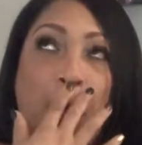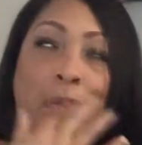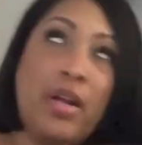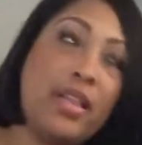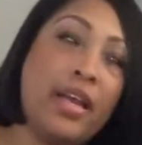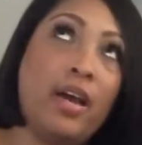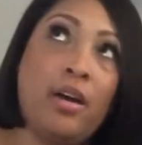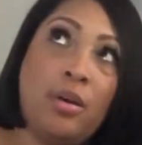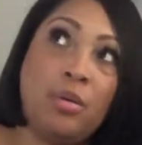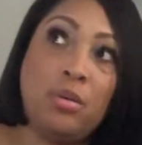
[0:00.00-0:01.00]
where did they
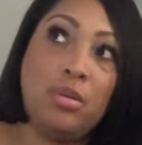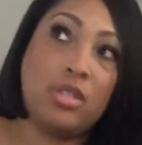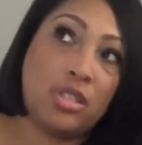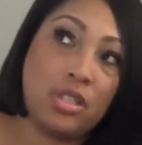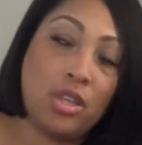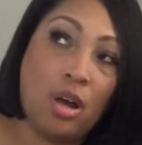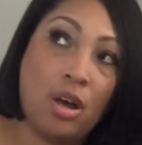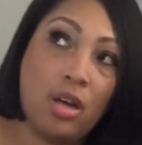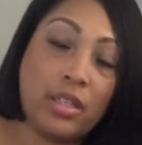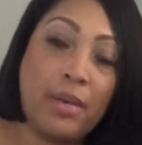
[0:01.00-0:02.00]
go to
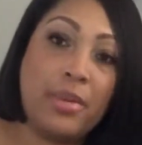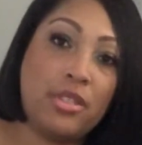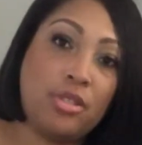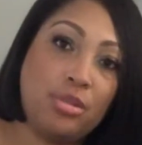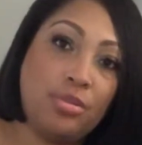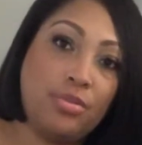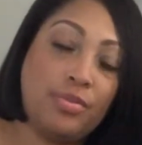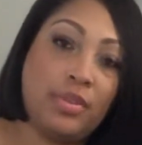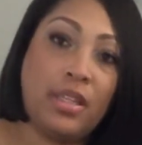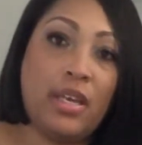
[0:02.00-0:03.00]
talk? They went to
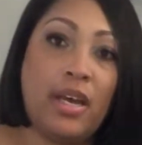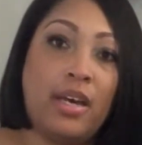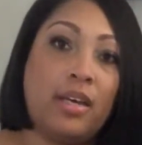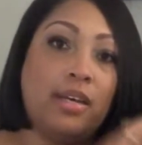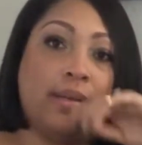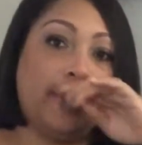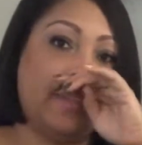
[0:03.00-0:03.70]
the